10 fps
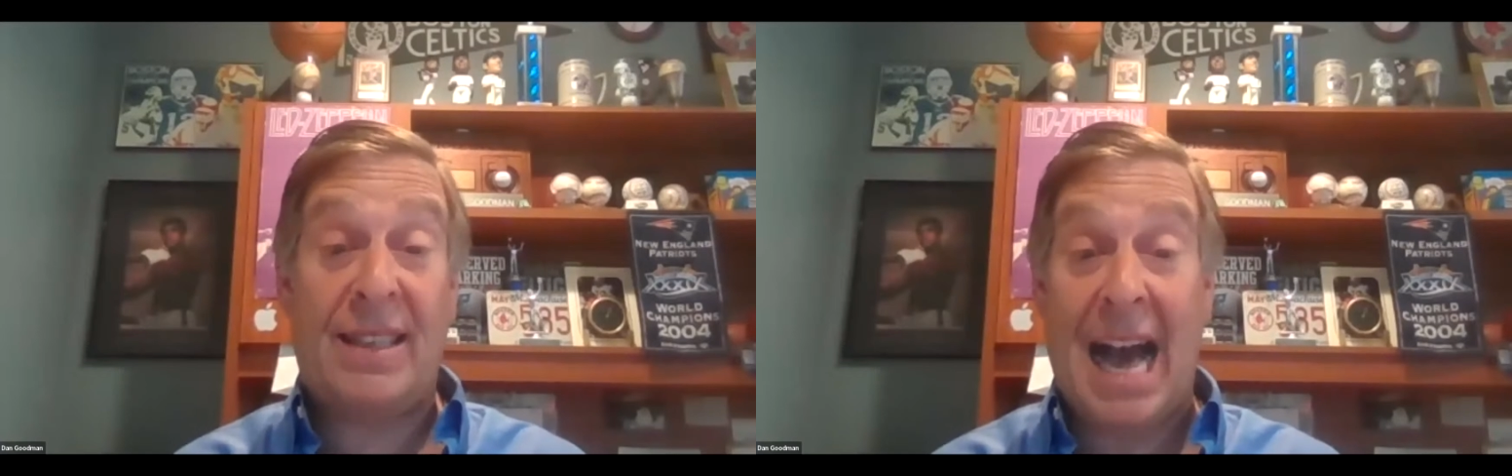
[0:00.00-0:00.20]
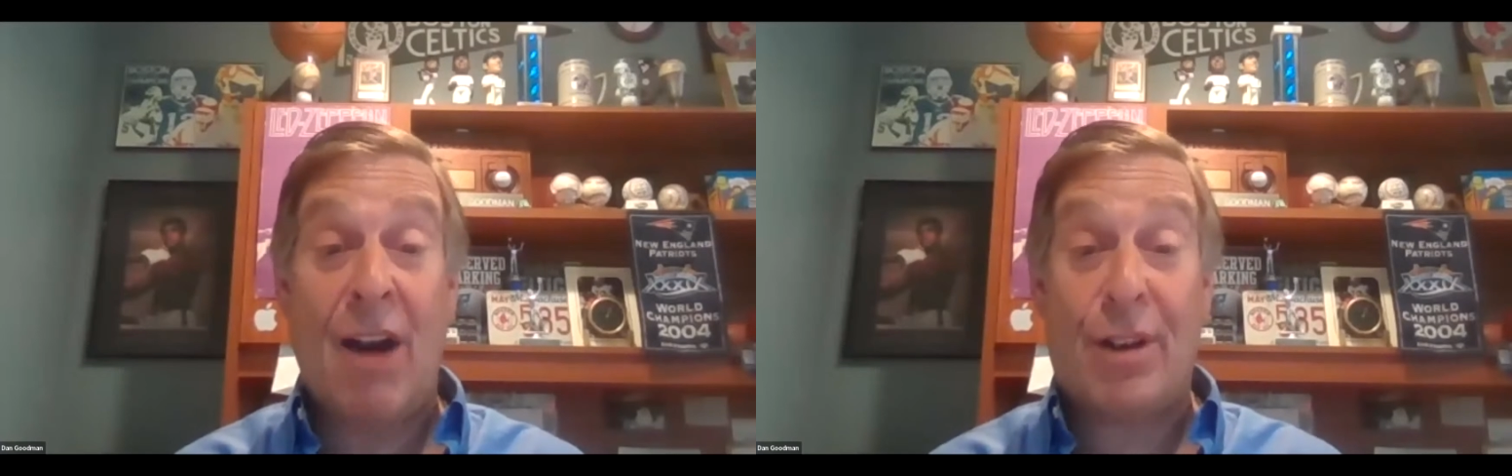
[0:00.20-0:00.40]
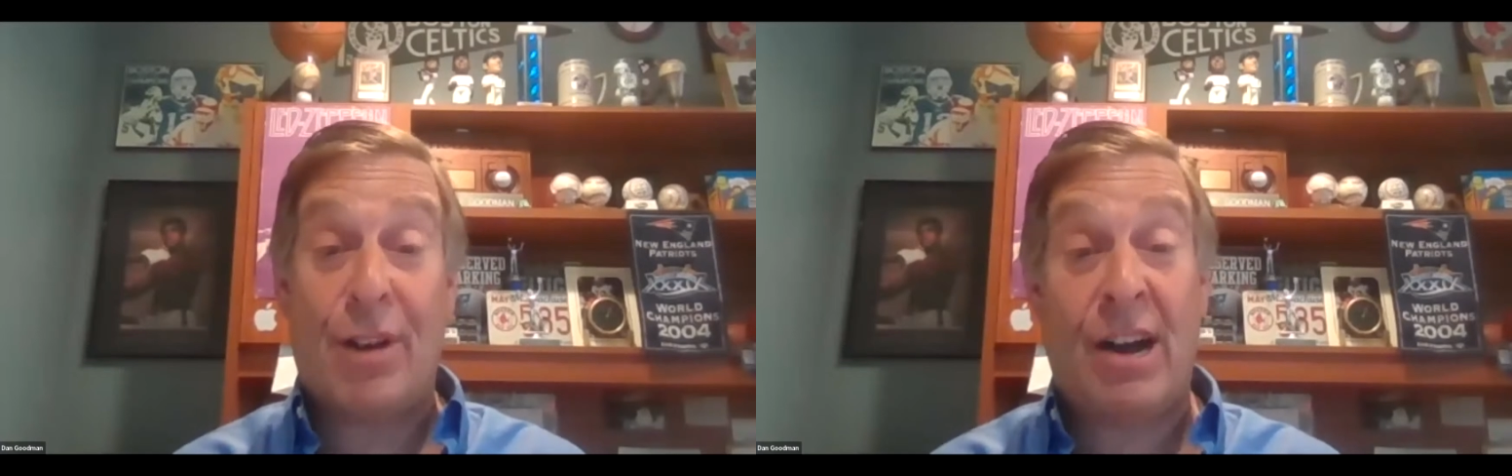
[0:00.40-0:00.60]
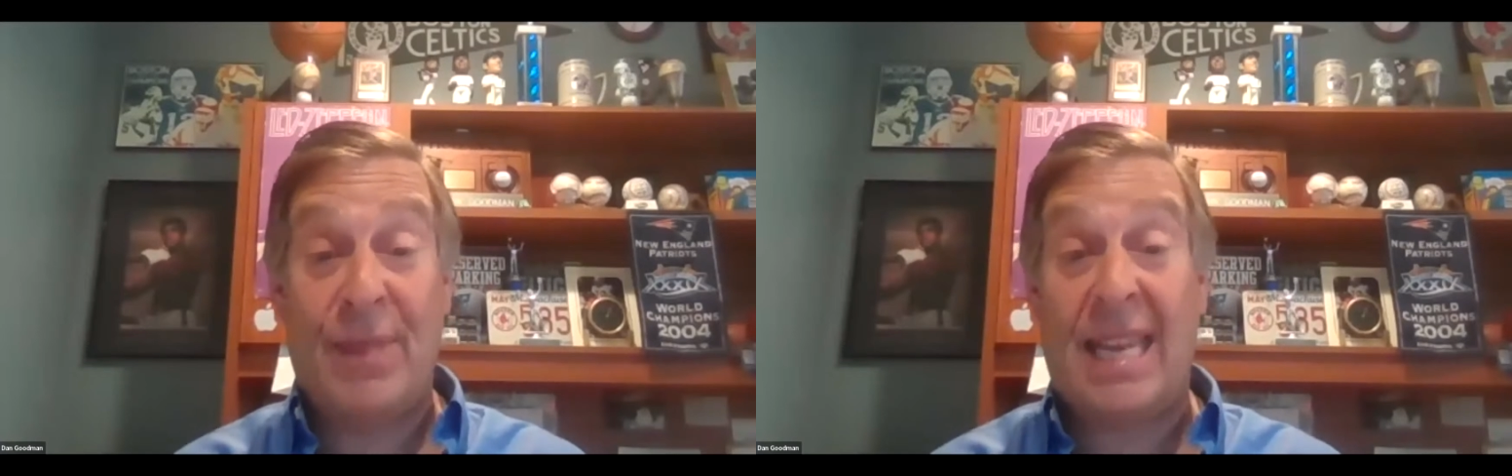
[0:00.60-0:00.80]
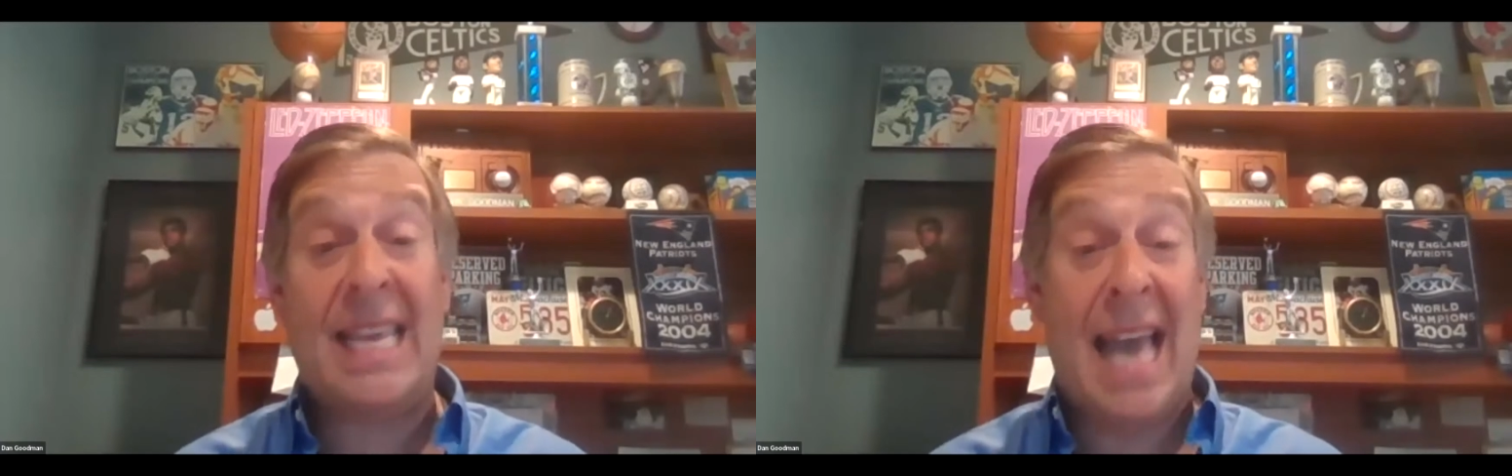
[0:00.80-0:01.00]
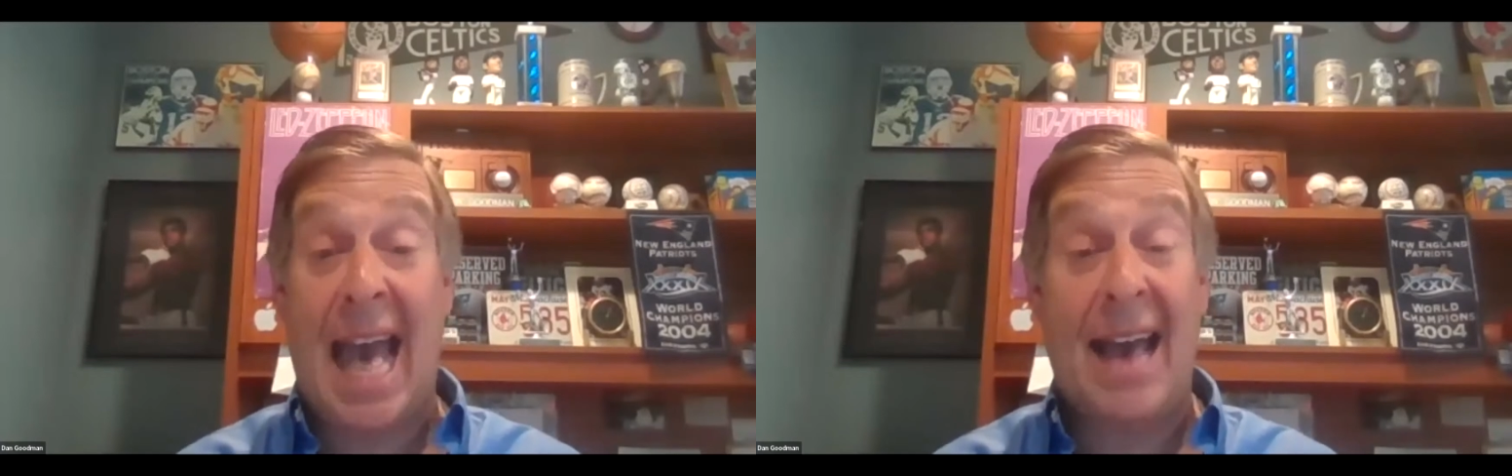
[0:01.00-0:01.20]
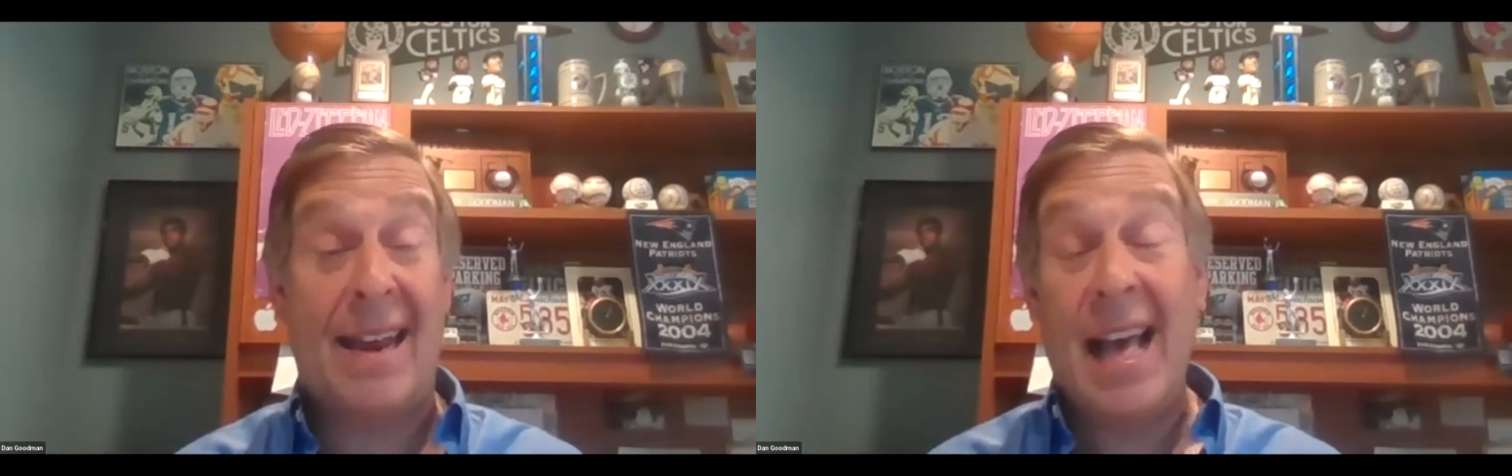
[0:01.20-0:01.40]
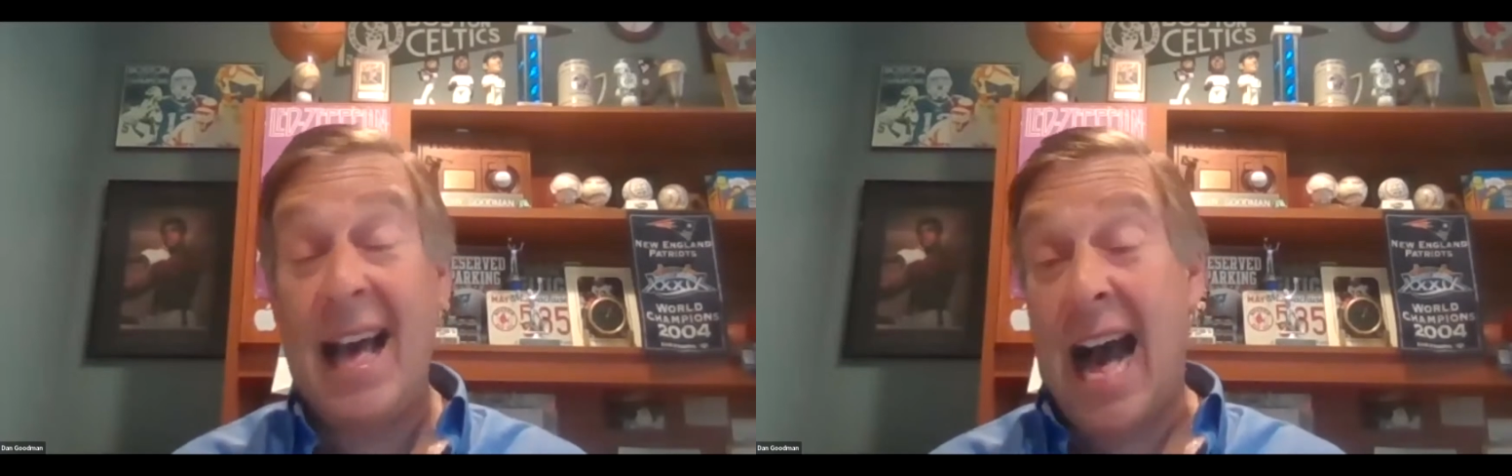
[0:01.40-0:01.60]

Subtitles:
on the outcome that he had.